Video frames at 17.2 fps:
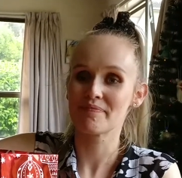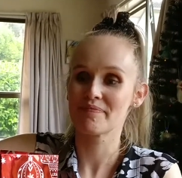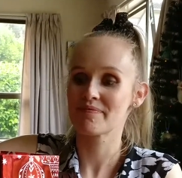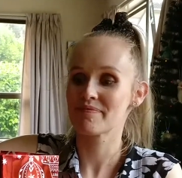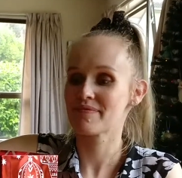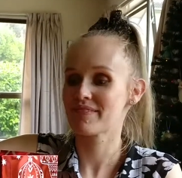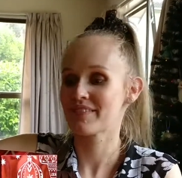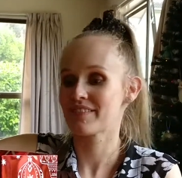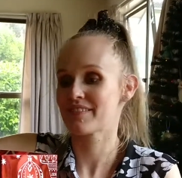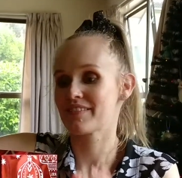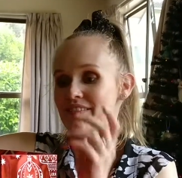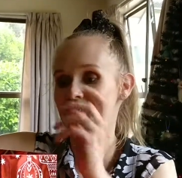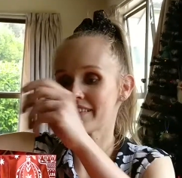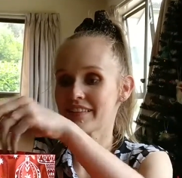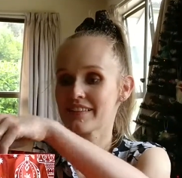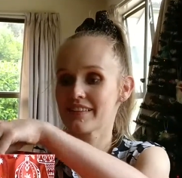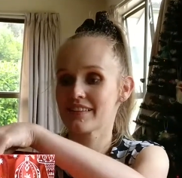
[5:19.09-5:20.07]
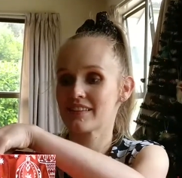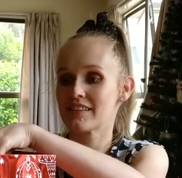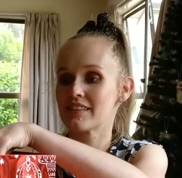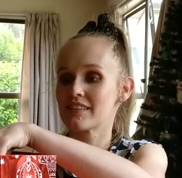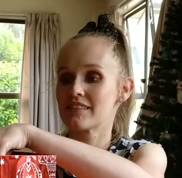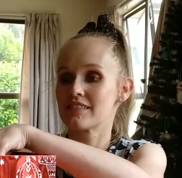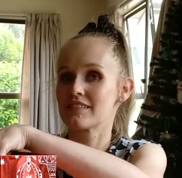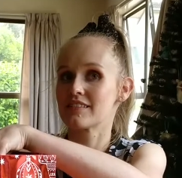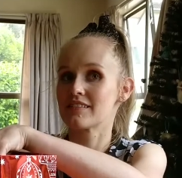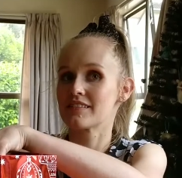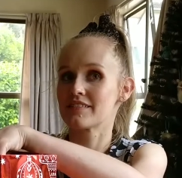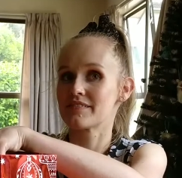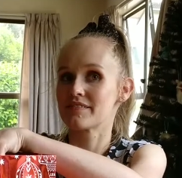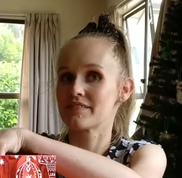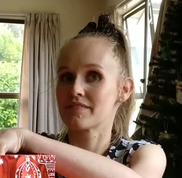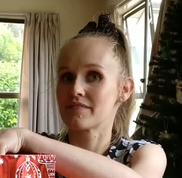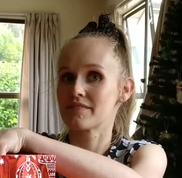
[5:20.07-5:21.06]

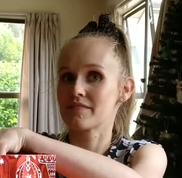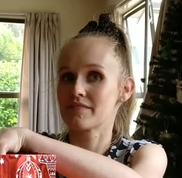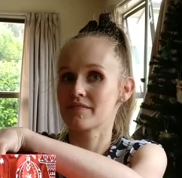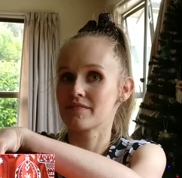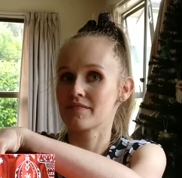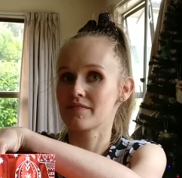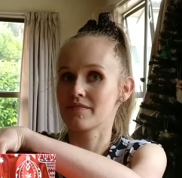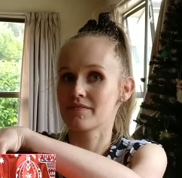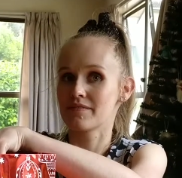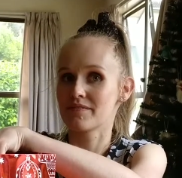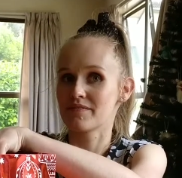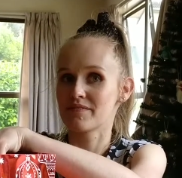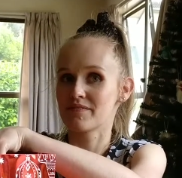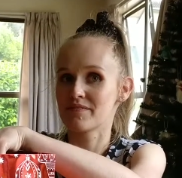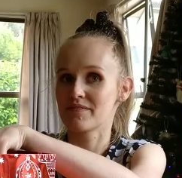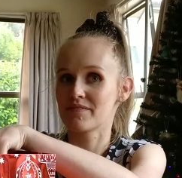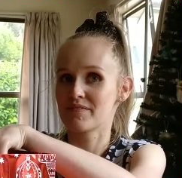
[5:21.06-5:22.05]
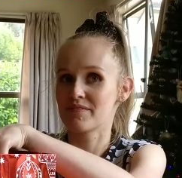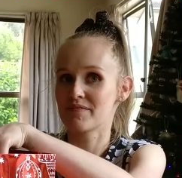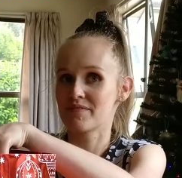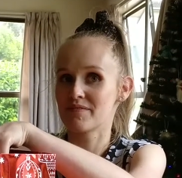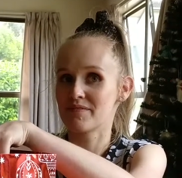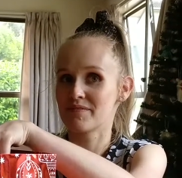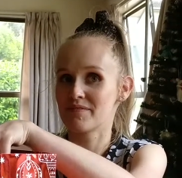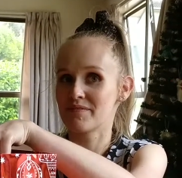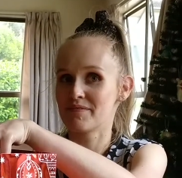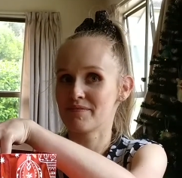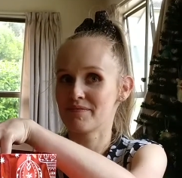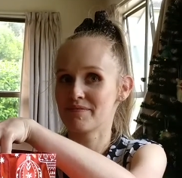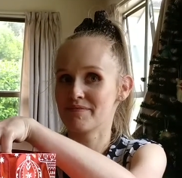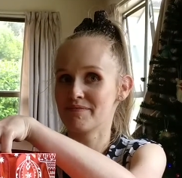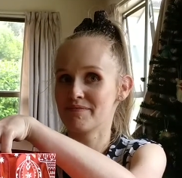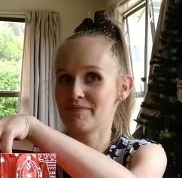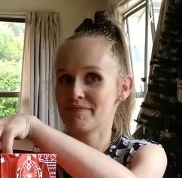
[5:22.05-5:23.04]

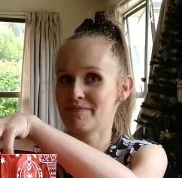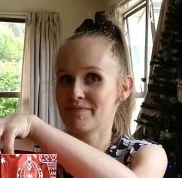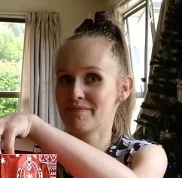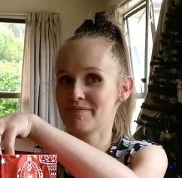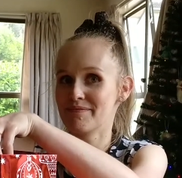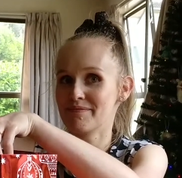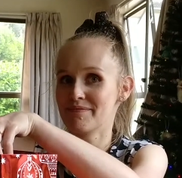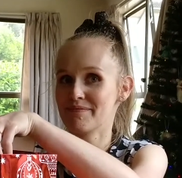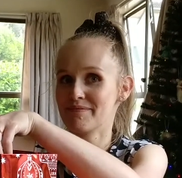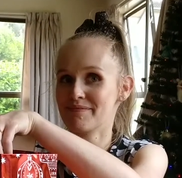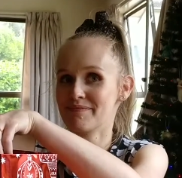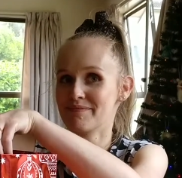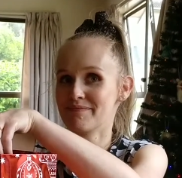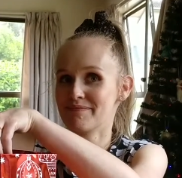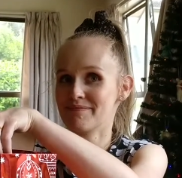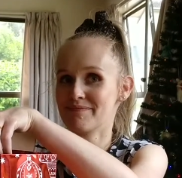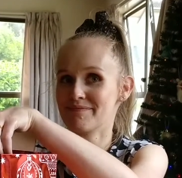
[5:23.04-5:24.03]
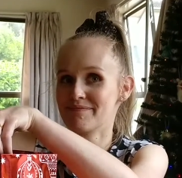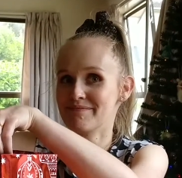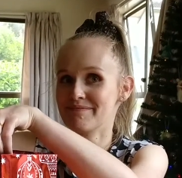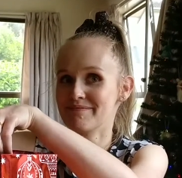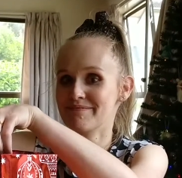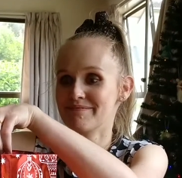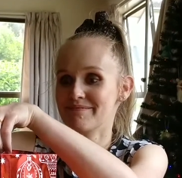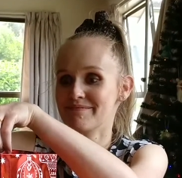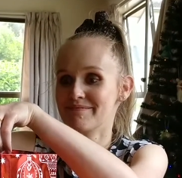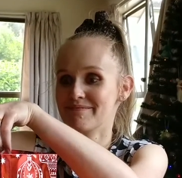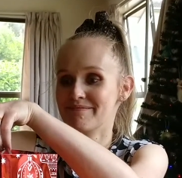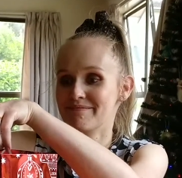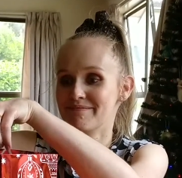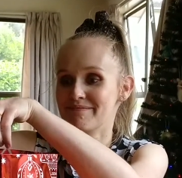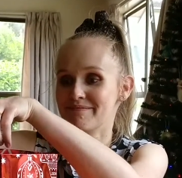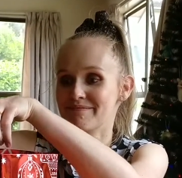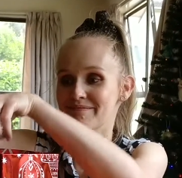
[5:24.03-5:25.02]

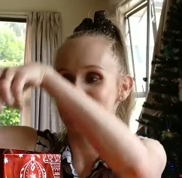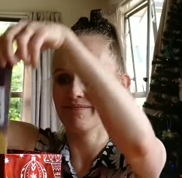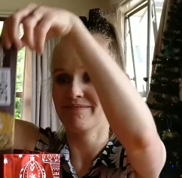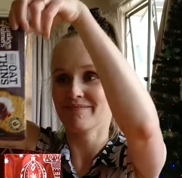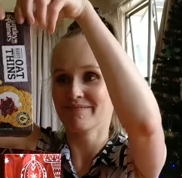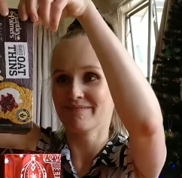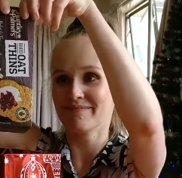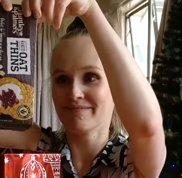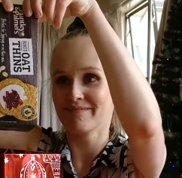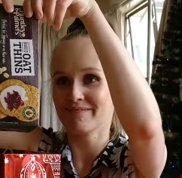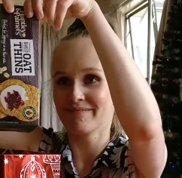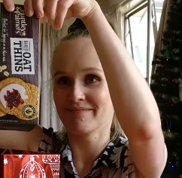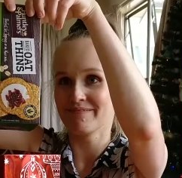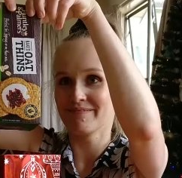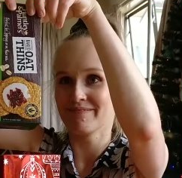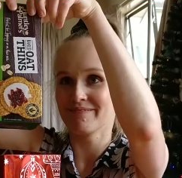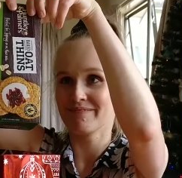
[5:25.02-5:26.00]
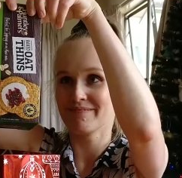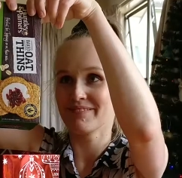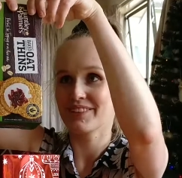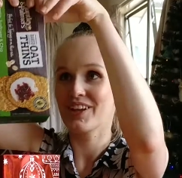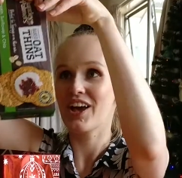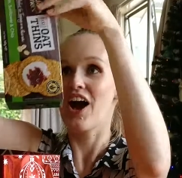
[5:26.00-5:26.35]
(silence)